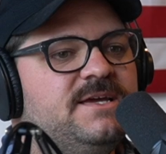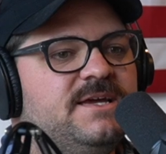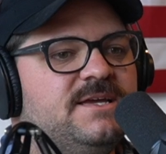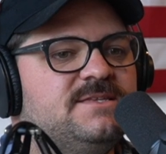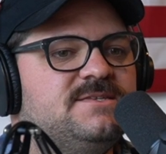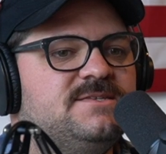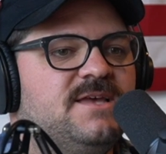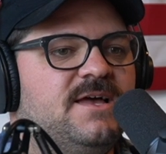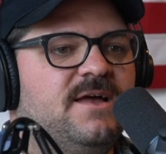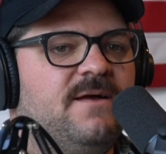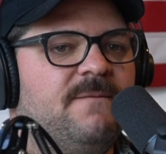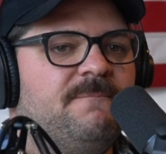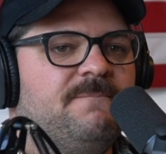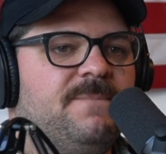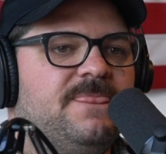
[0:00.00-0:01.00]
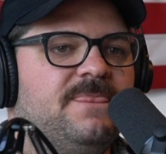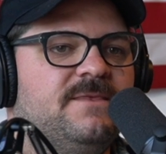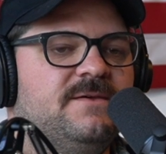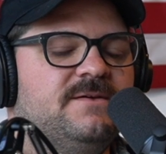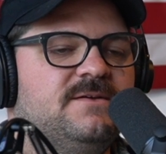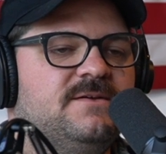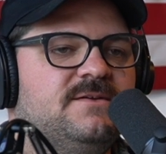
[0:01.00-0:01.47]
It's
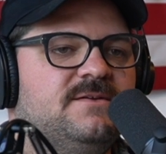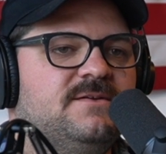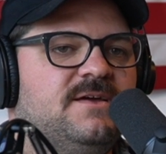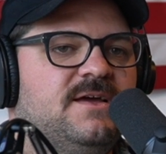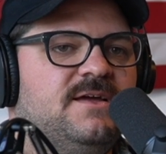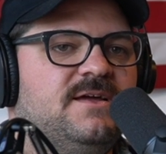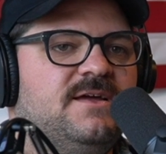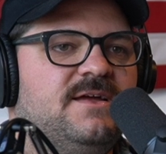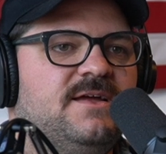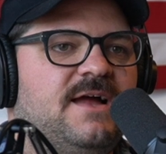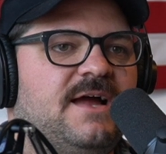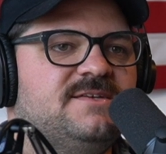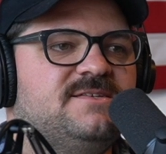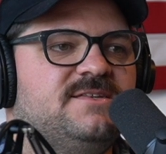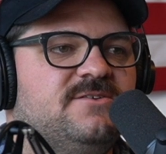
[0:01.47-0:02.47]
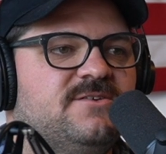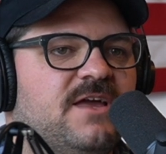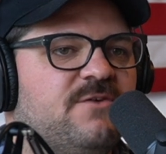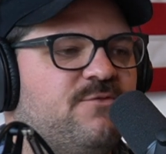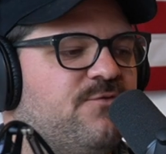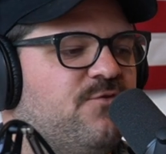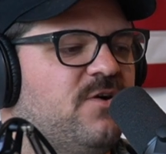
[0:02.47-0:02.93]
I still
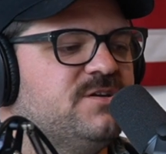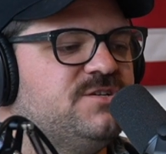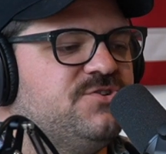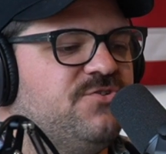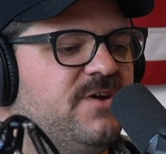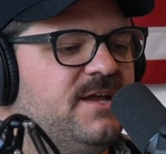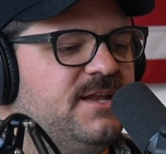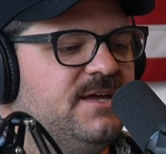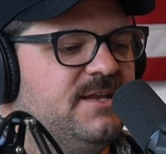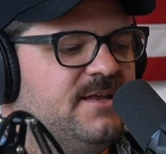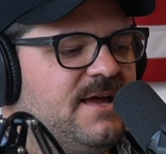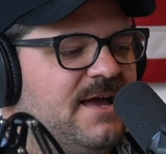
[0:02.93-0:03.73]
get frustrated.